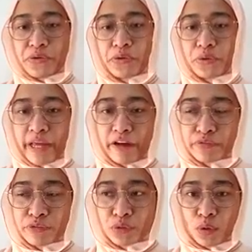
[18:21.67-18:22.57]
You don't have
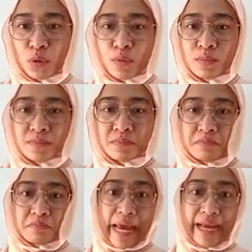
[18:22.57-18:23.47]
to go
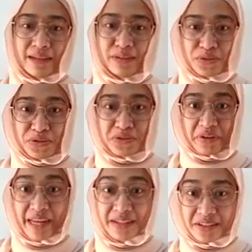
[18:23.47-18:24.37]
back to
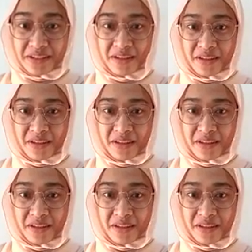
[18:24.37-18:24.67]
scratch